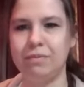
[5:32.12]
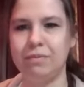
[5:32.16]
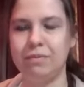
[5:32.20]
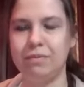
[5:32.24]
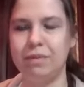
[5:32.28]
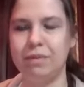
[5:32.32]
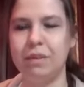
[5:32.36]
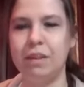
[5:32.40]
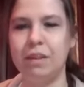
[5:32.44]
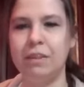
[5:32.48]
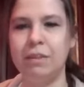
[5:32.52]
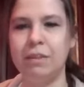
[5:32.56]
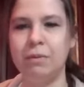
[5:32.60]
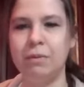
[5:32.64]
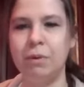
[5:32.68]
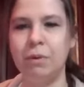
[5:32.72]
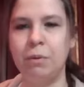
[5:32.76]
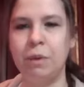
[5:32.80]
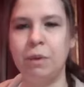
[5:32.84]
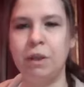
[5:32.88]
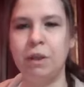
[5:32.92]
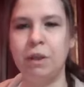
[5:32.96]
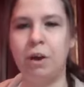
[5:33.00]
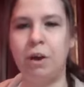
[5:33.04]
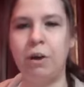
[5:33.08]
And this is what
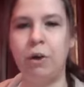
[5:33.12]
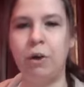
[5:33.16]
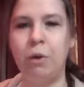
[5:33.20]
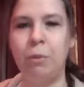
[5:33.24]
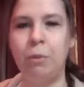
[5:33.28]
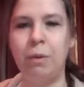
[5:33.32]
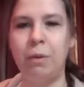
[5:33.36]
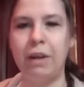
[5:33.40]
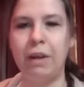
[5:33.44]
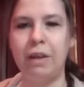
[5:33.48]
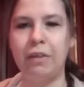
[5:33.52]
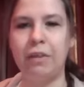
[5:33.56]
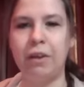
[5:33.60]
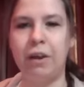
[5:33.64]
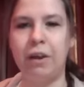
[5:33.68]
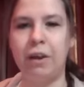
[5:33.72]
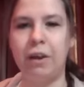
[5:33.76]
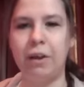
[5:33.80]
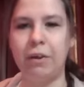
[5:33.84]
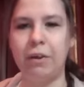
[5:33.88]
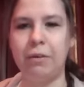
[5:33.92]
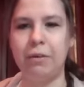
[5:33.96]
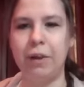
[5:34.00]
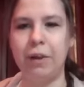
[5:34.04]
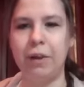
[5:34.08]
we call opening the
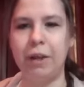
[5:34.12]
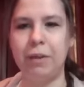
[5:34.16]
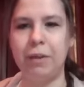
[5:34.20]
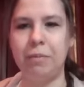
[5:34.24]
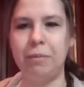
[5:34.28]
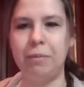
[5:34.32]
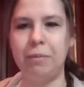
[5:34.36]
heart, right?